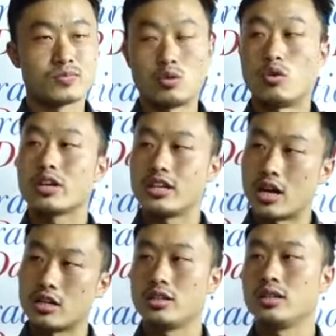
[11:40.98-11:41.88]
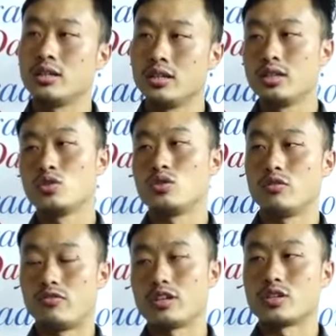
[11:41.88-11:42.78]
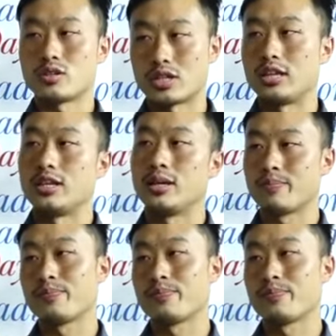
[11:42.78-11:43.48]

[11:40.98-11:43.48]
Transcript: work it harder for the society.